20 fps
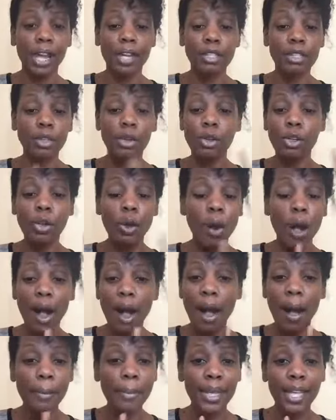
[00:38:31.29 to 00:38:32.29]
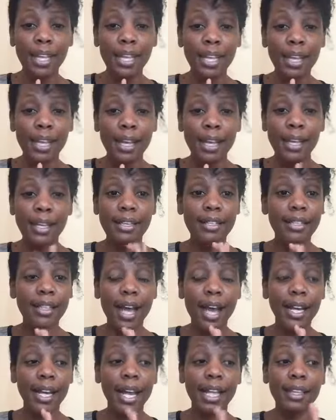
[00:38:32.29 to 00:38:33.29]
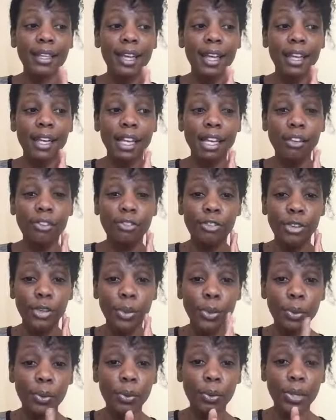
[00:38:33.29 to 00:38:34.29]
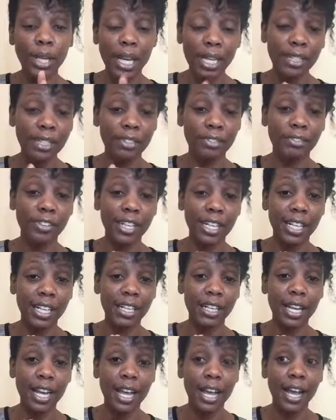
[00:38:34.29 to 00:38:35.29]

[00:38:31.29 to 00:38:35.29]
So your army is not and then if you get defeated,